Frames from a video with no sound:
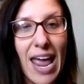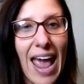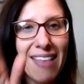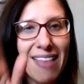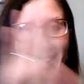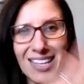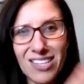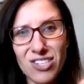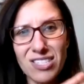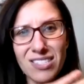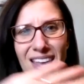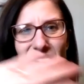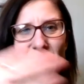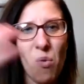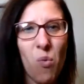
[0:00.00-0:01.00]
And let's just
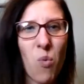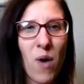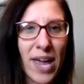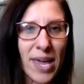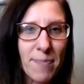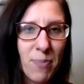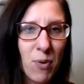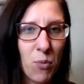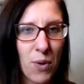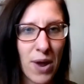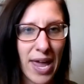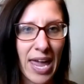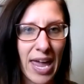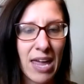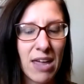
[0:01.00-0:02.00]
like wipe
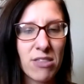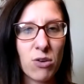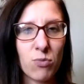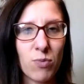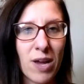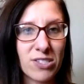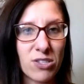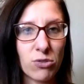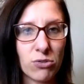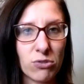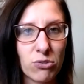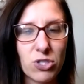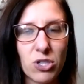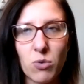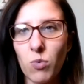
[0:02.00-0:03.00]
away the
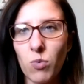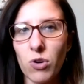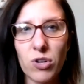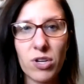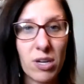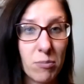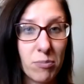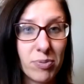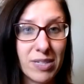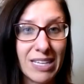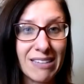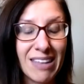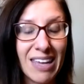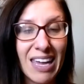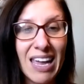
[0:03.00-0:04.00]
resolution word
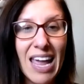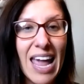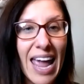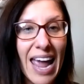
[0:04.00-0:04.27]
completely.